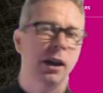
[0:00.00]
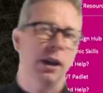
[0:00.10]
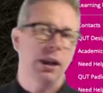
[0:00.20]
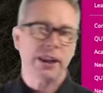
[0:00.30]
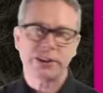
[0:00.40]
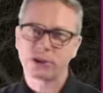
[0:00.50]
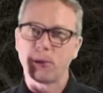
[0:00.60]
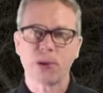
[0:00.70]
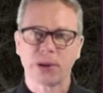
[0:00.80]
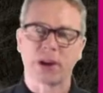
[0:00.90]
Let's
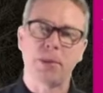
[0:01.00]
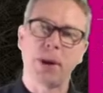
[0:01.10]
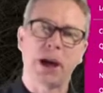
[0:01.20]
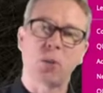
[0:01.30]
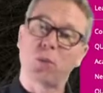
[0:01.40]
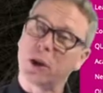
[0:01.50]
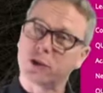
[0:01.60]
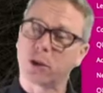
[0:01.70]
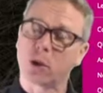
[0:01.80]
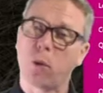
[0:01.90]
talk about
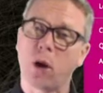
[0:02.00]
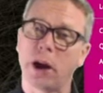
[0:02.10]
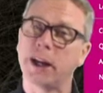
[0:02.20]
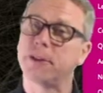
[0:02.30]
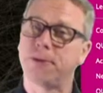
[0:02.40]
what's required